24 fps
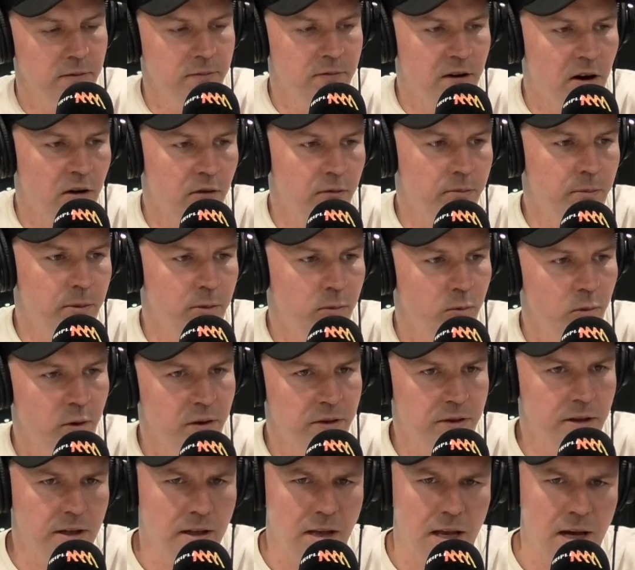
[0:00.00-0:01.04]
involvement
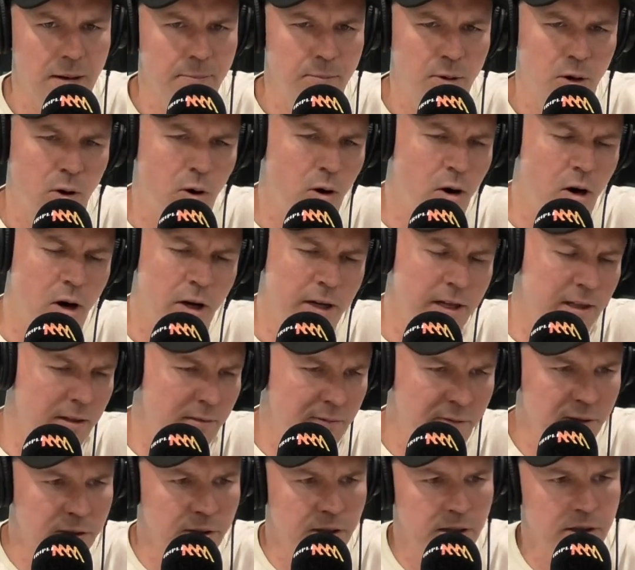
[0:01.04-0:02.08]
with the club. I get the
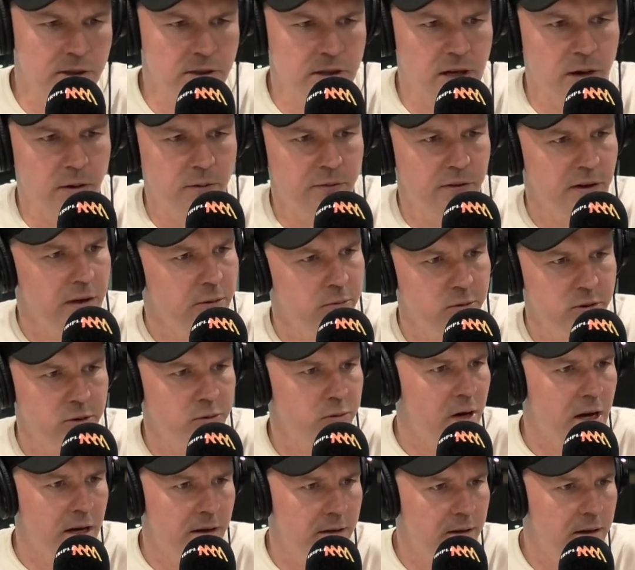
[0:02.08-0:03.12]
feeling as though if he was
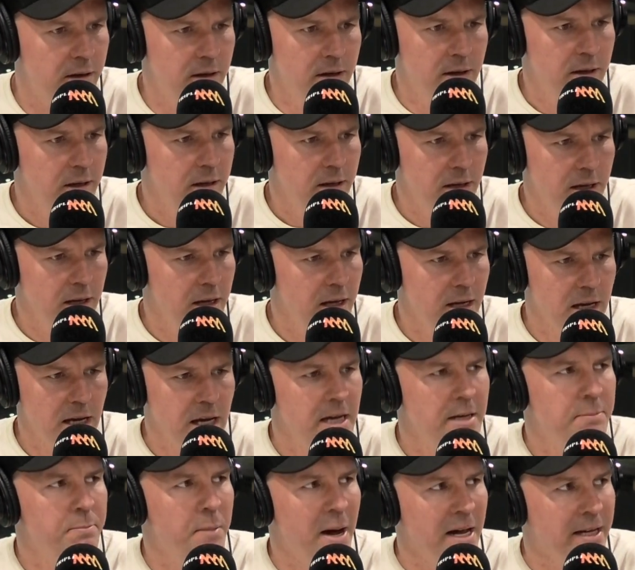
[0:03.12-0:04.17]
around,
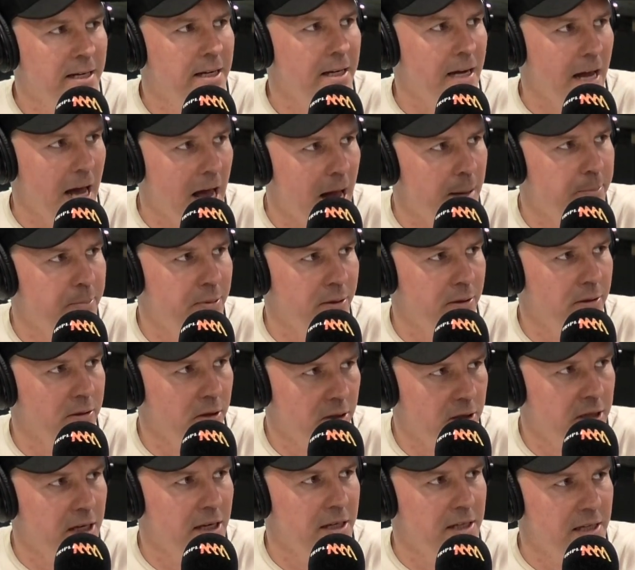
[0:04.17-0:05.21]
he'd make it happen.
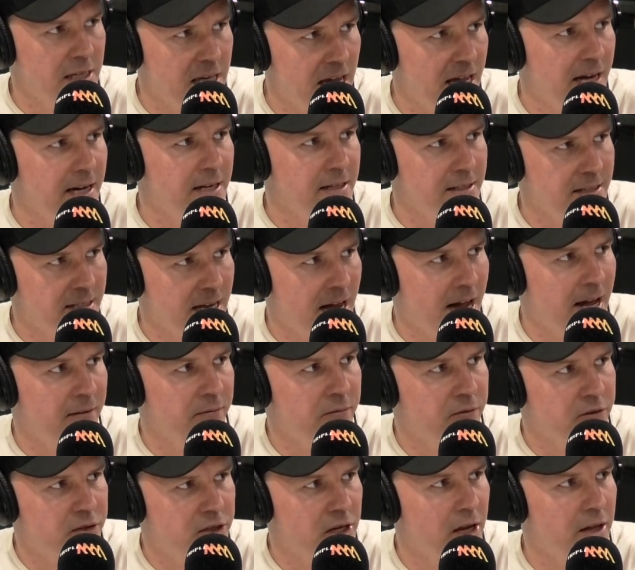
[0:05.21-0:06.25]
Yeah. Like he'd get it
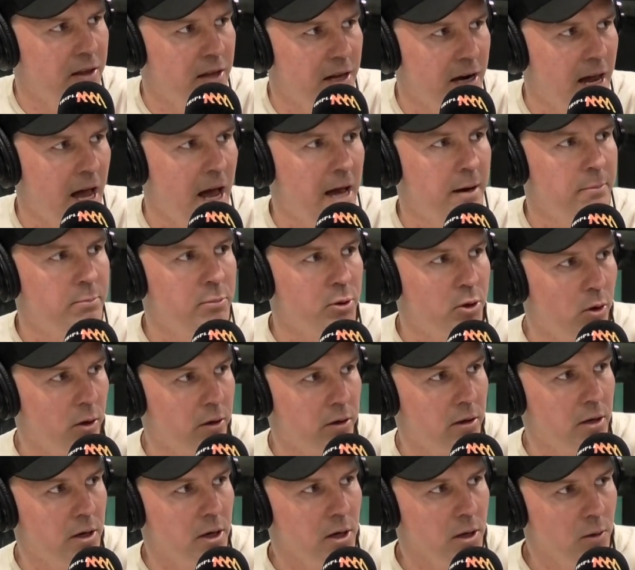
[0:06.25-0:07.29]
done so that Adam
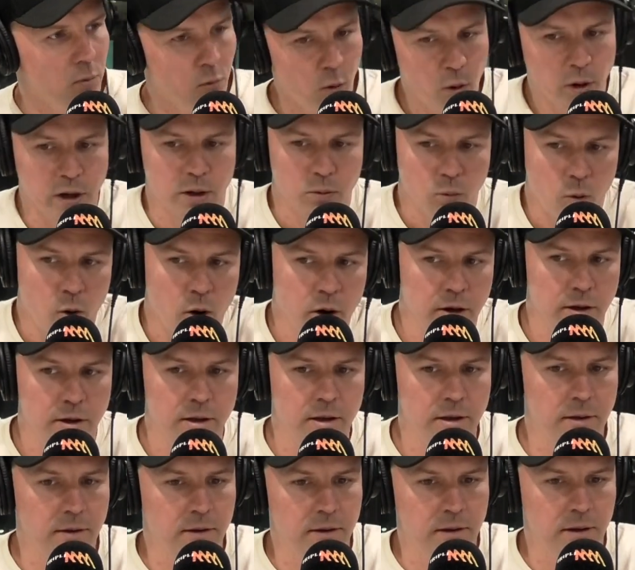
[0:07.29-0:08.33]
got what he wanted.
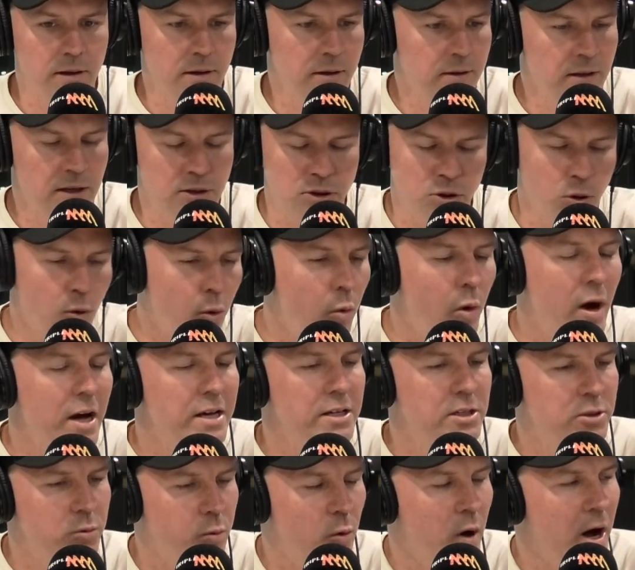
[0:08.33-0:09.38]
And there's
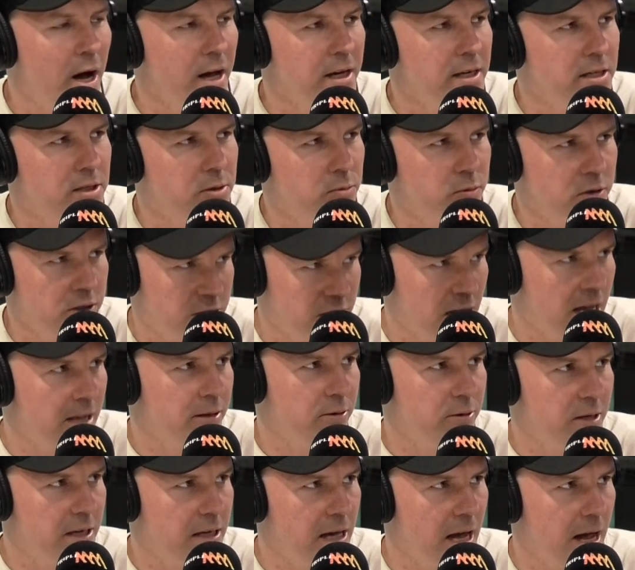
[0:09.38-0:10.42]
always ways with the
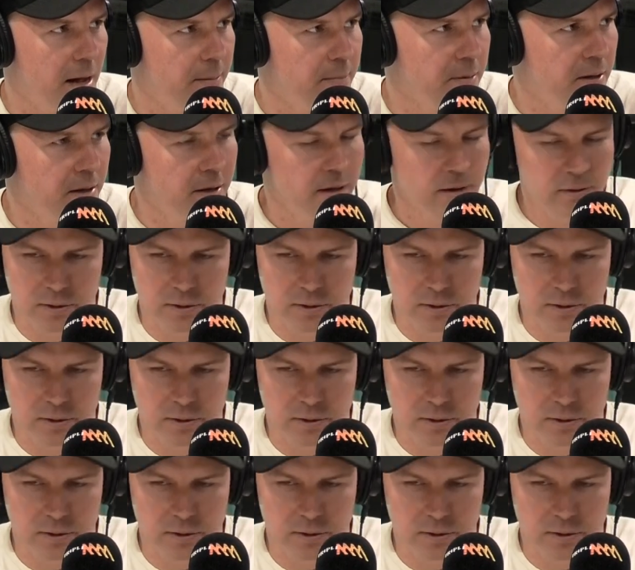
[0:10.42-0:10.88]
salary cap.